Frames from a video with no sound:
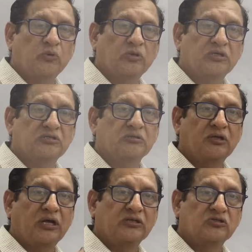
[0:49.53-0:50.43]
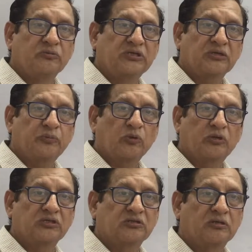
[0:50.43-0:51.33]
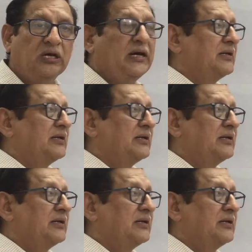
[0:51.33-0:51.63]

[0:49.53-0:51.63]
Progression and Geometric Progression.